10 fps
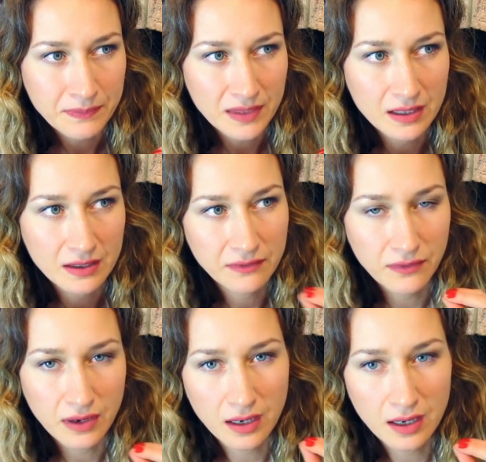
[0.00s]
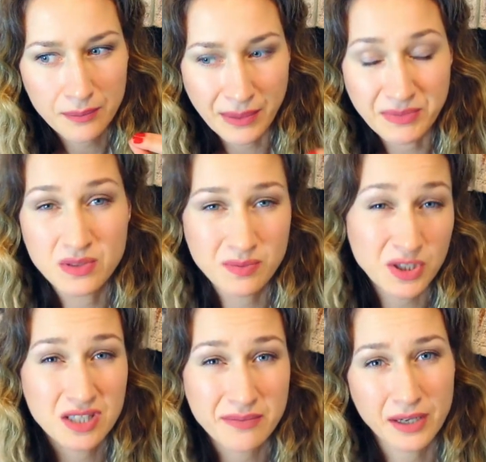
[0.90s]
if I'm
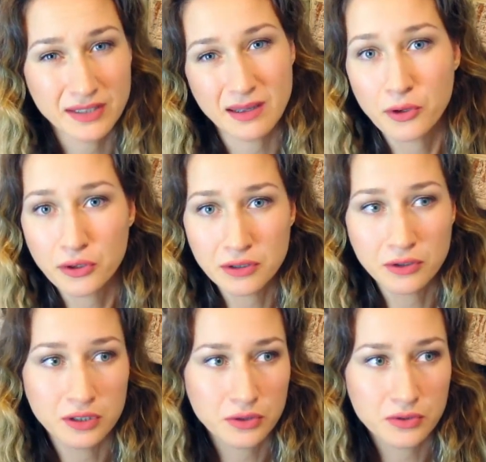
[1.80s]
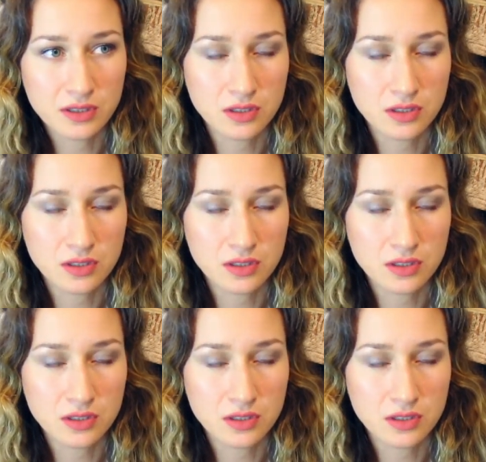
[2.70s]
suspicious about it. I'm only going to use it